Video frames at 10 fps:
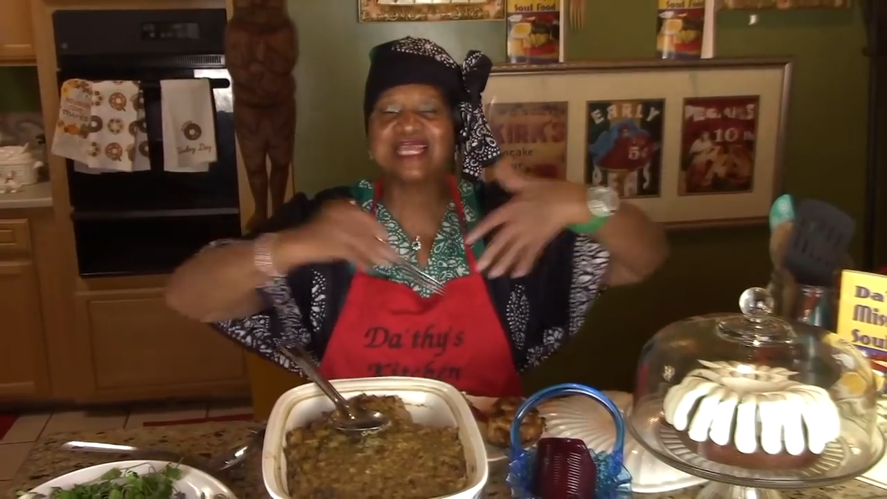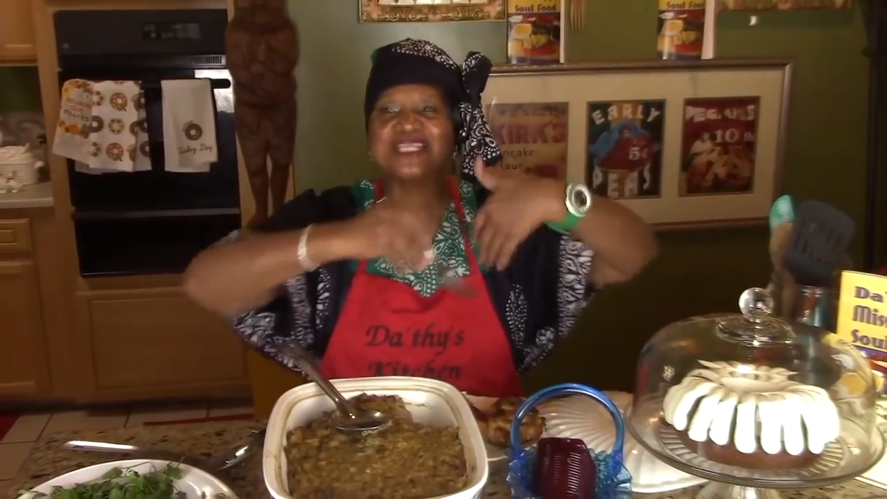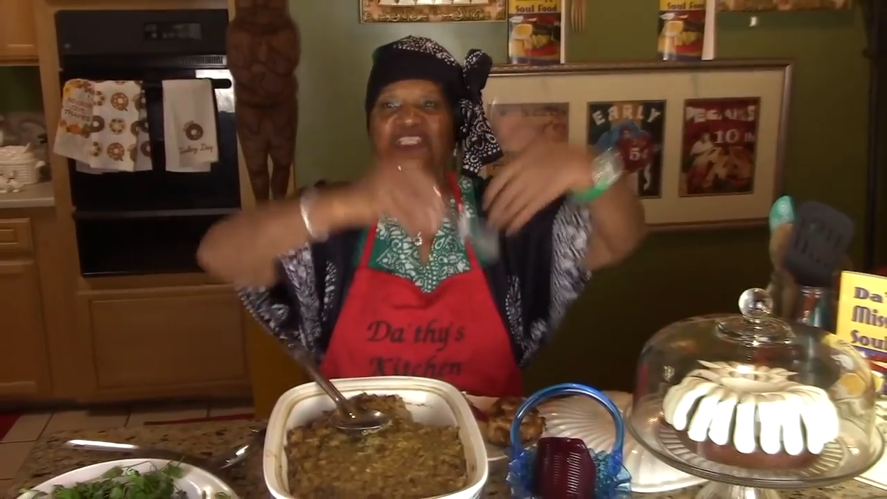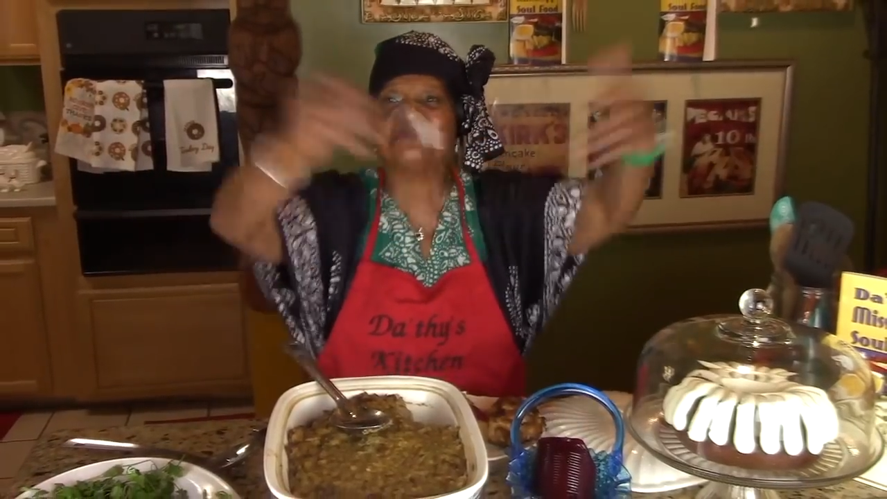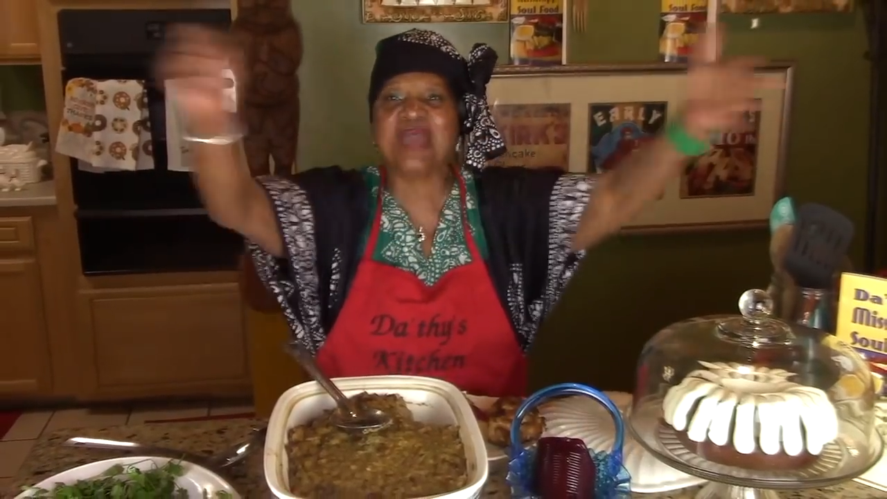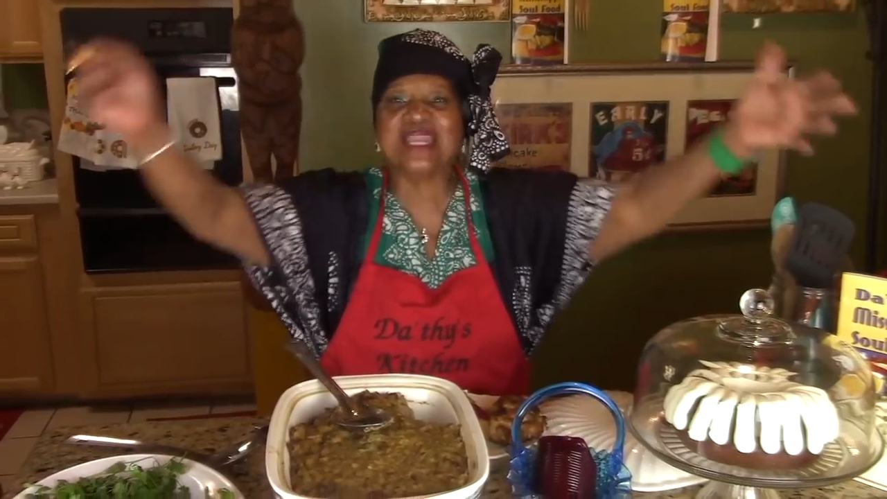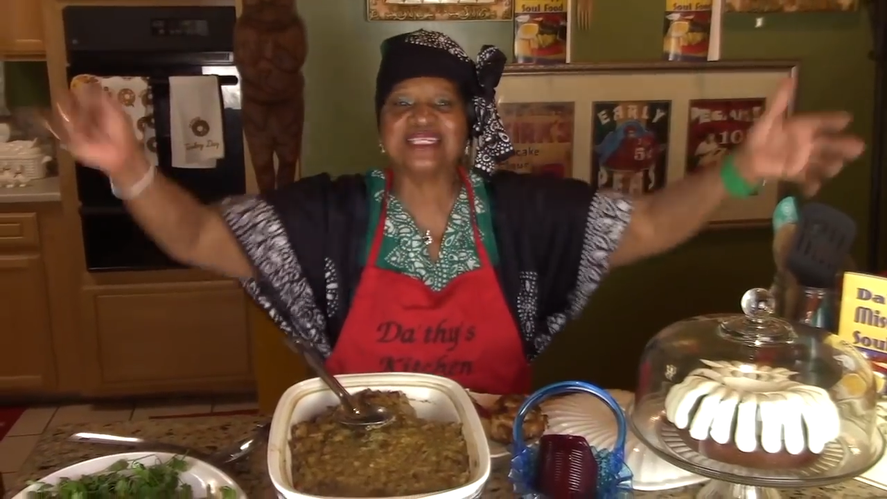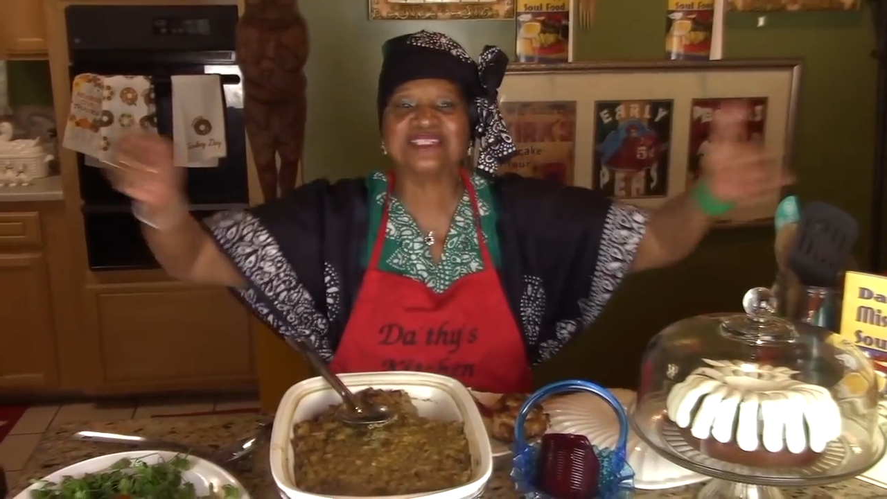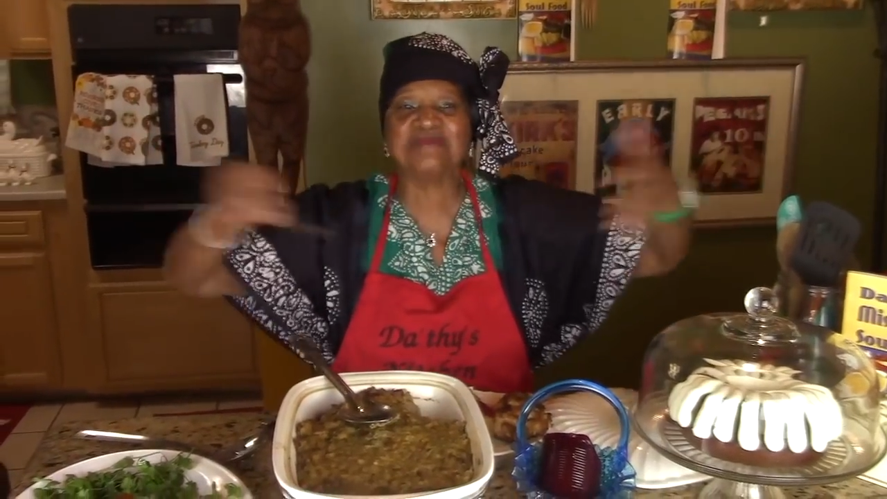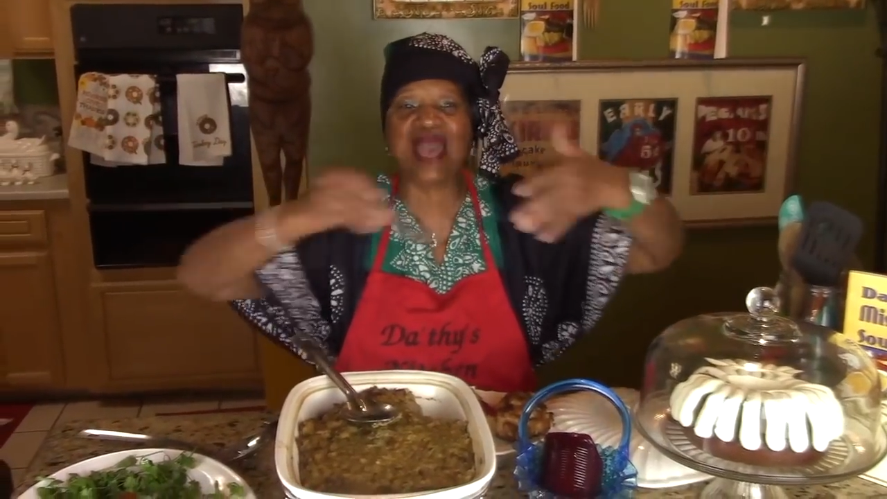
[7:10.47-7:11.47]
Can you smell
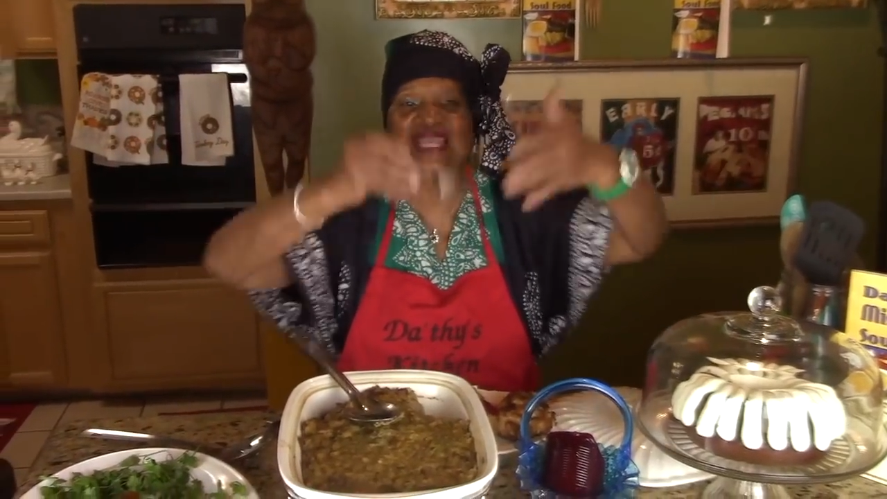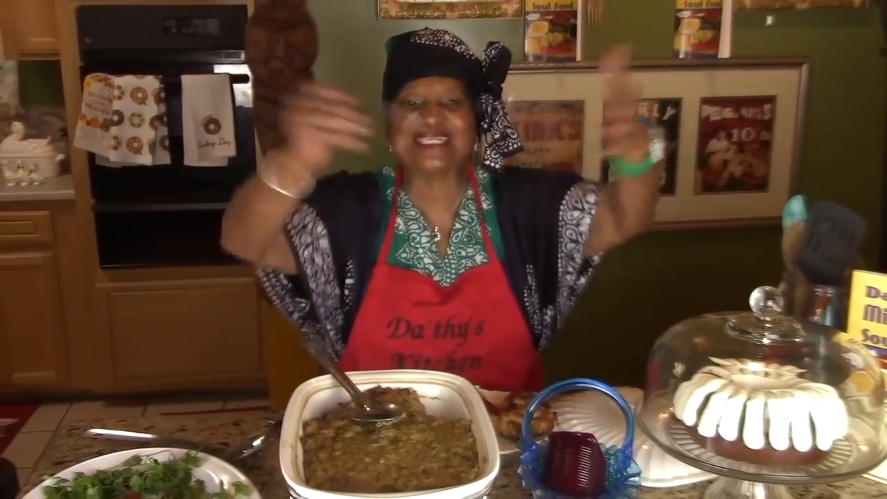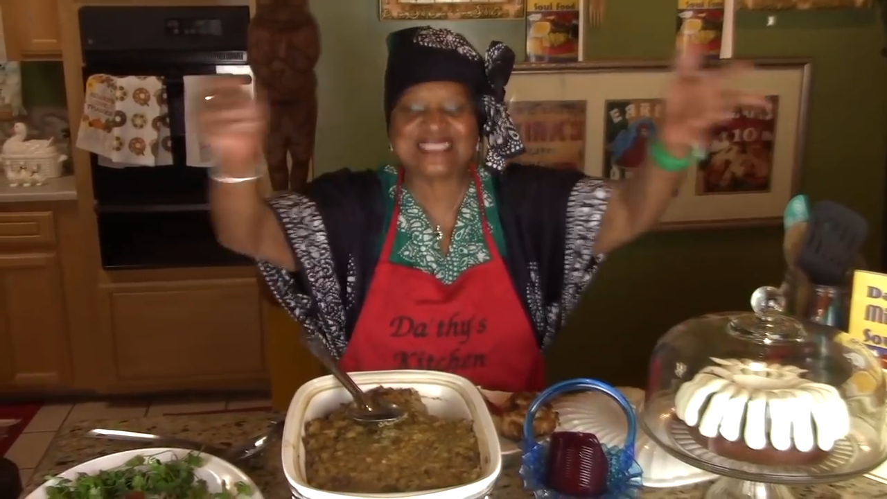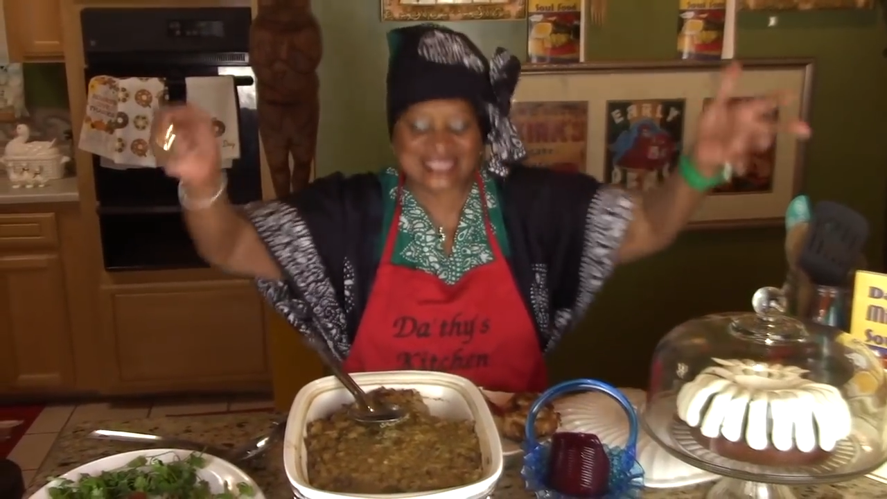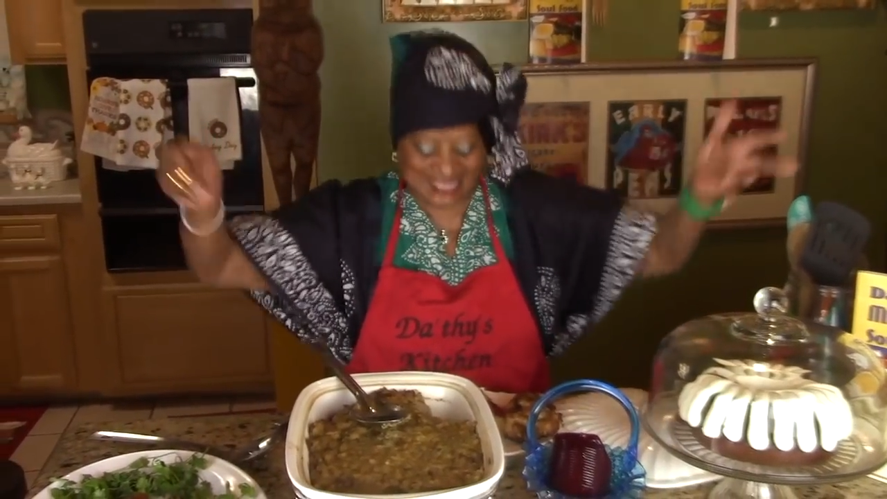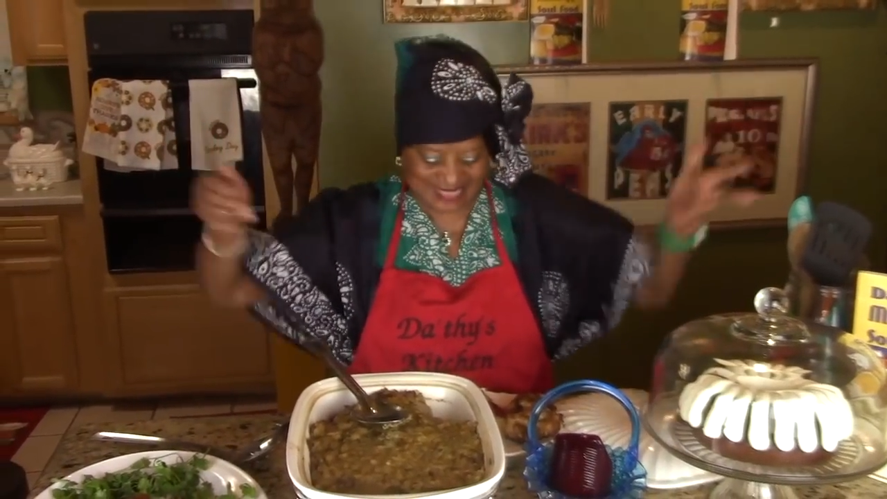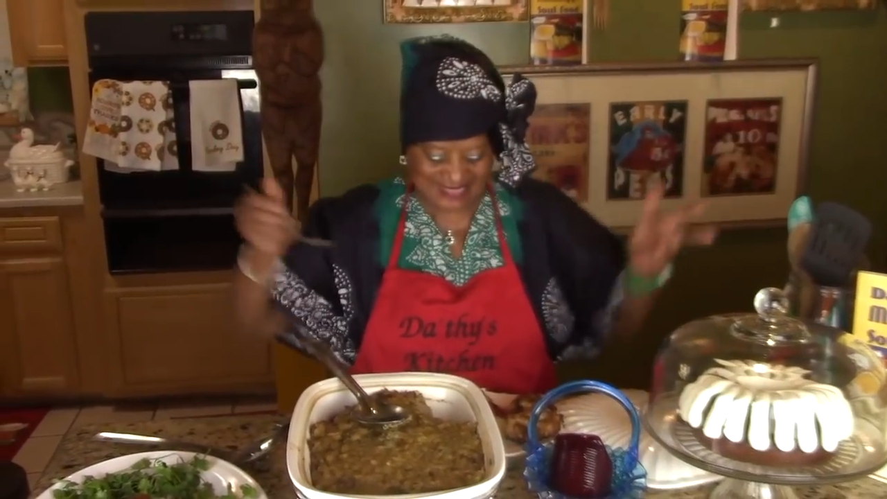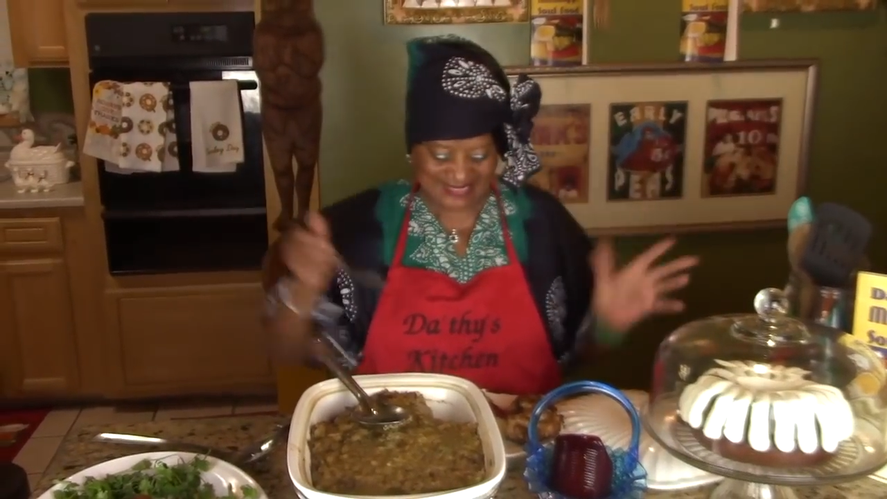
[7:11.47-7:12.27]
it? Smell it.